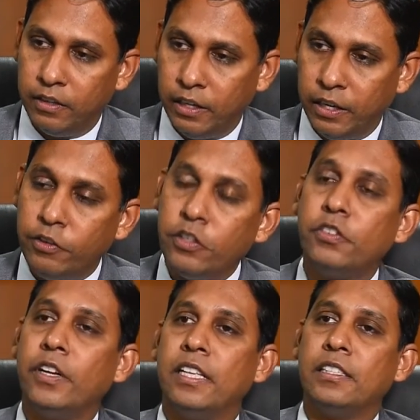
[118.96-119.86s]

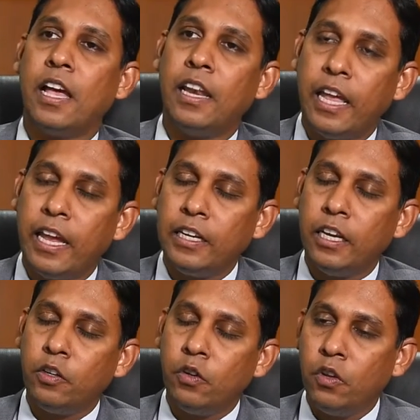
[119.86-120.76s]
interest rates are
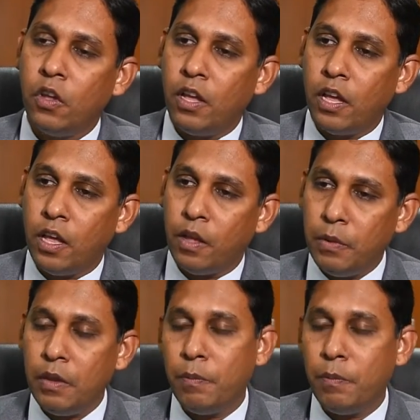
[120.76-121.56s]
likely to be